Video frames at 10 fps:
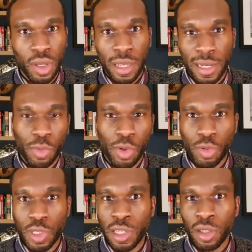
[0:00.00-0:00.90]
And that's what you'll
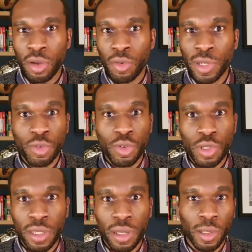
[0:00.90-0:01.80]
see when you're
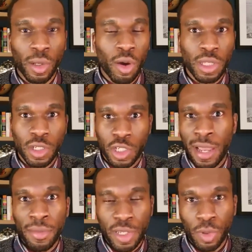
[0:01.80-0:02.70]
using a lot of the
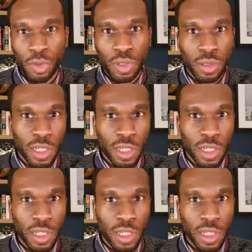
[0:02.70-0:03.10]
chat-based models.